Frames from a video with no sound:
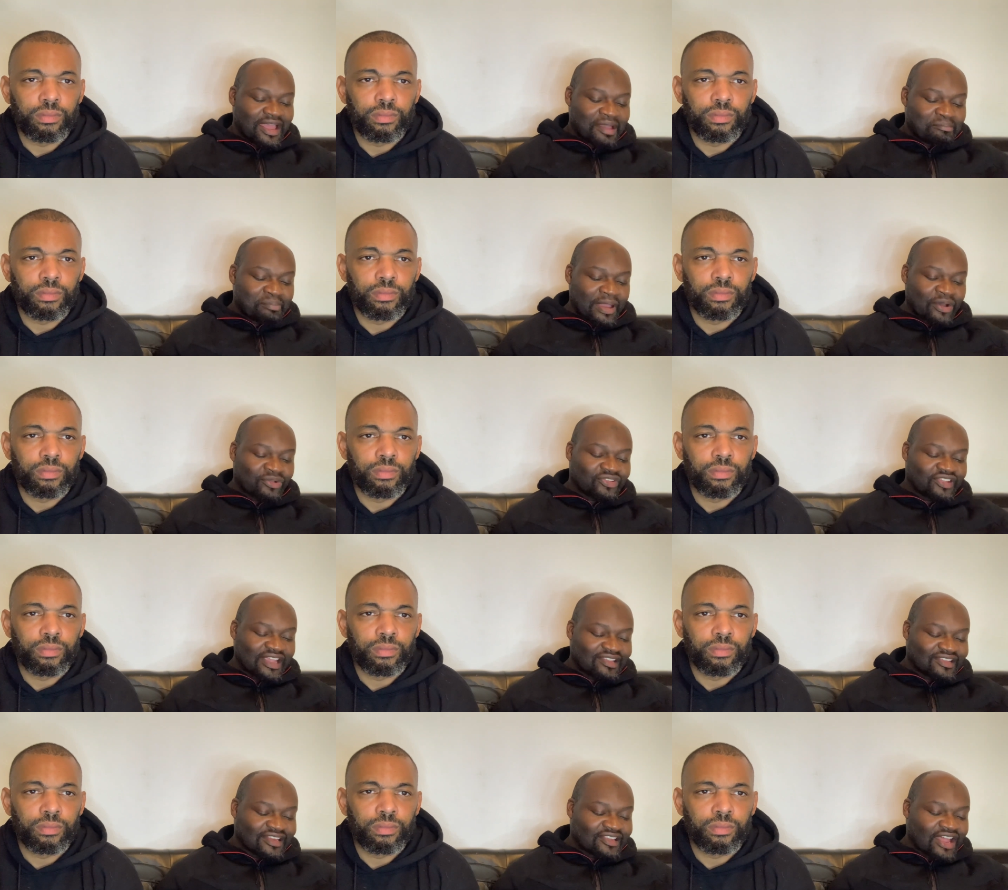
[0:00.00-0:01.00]
Speaker 1: Bale says
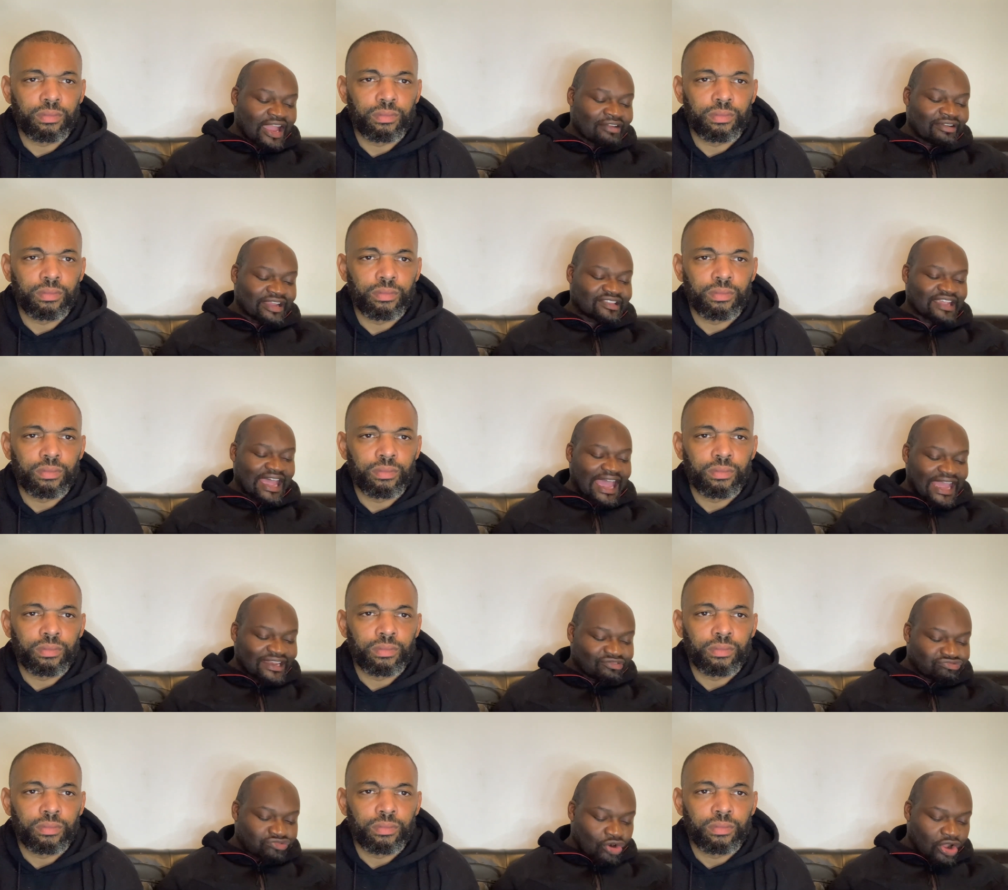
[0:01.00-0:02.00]
the director
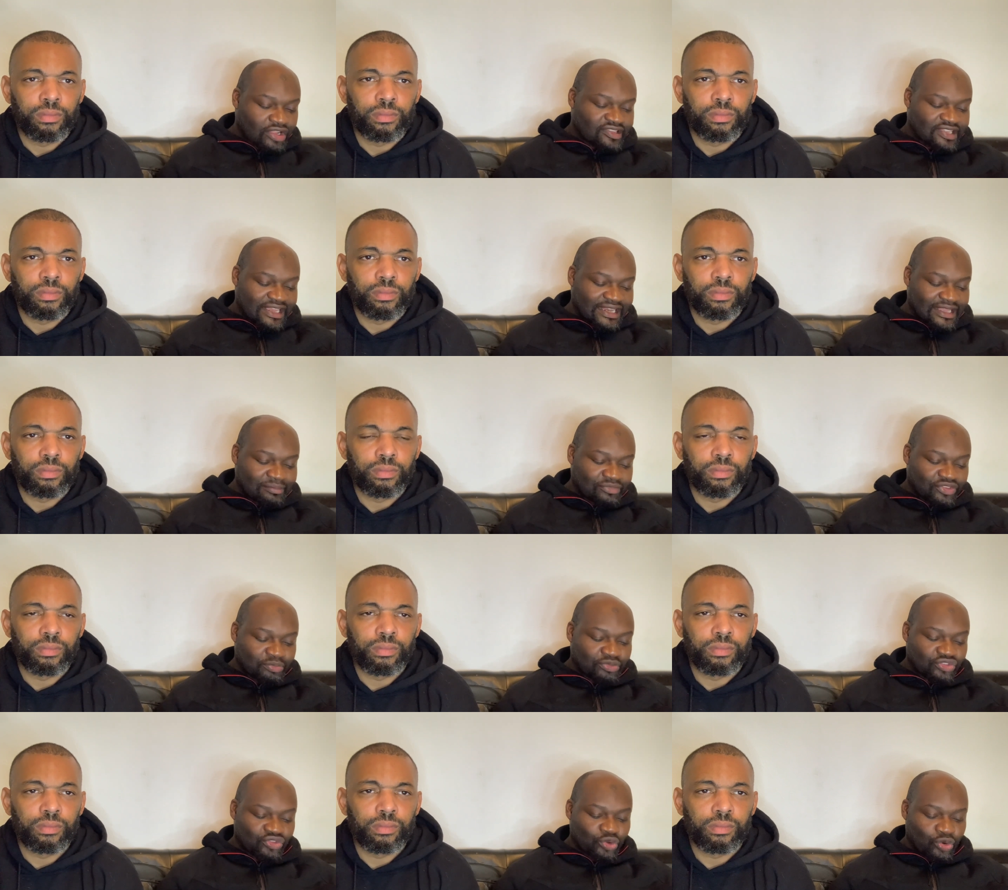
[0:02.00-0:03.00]
had Rock tell him some
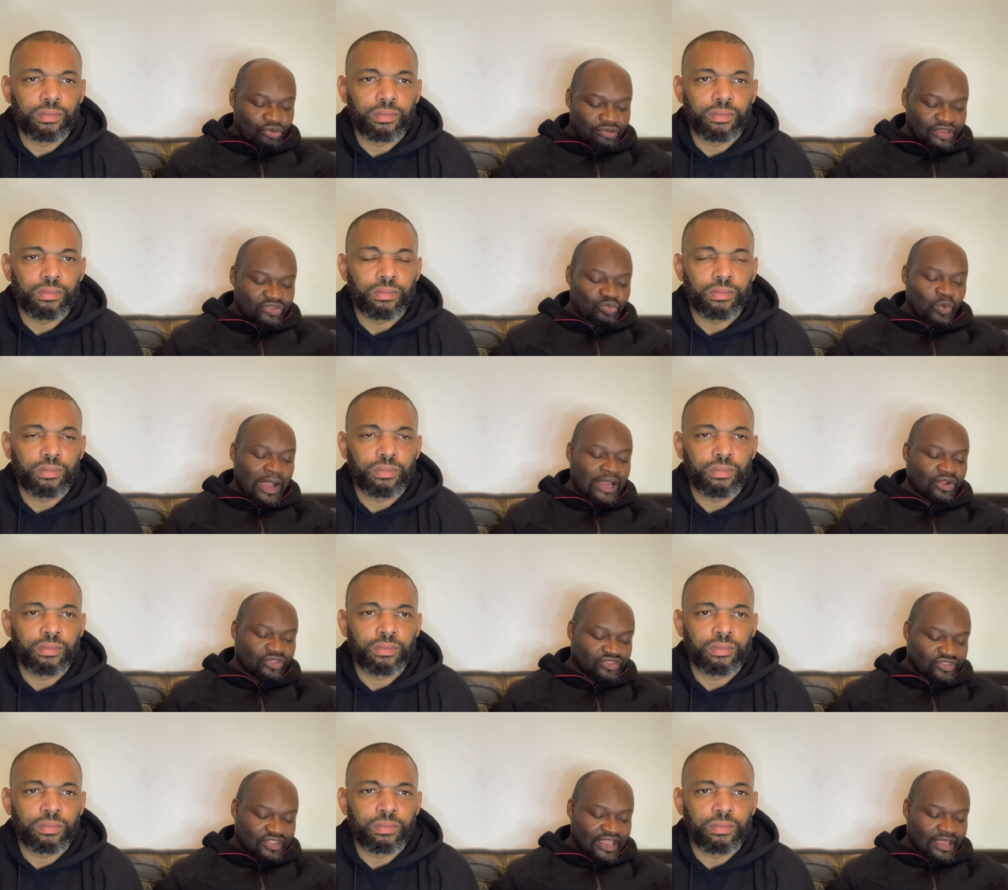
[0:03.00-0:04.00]
stories while on
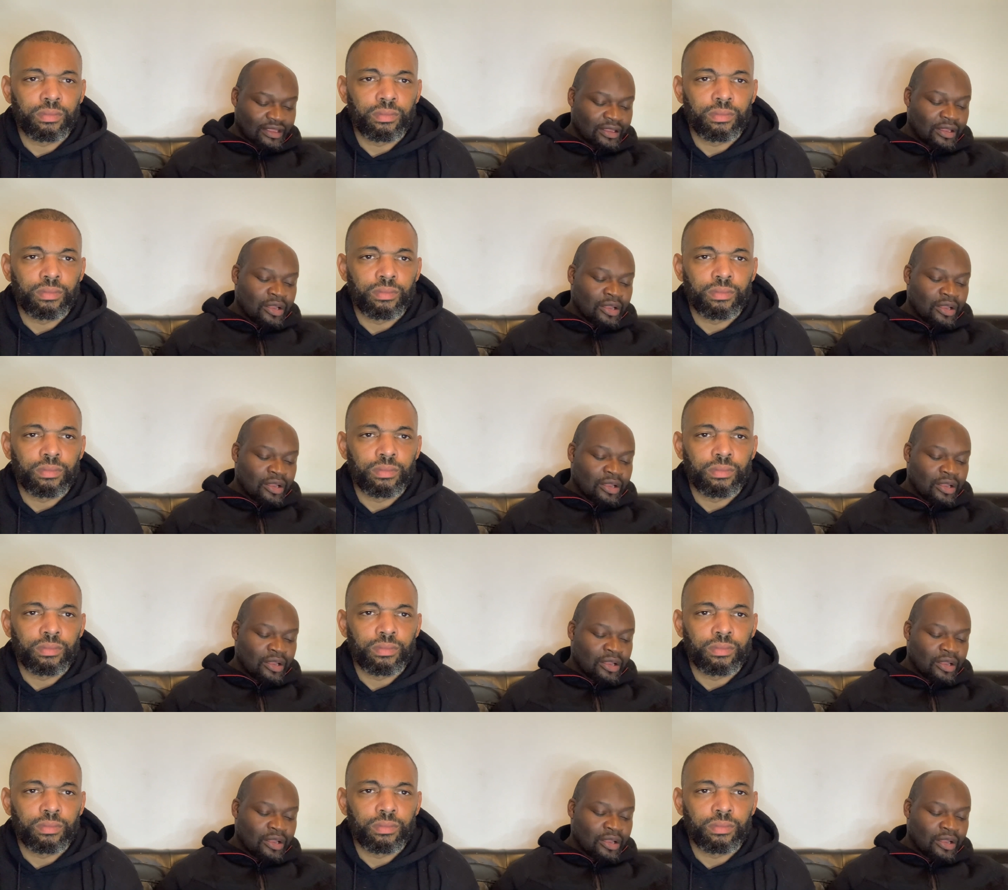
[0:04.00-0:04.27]
set,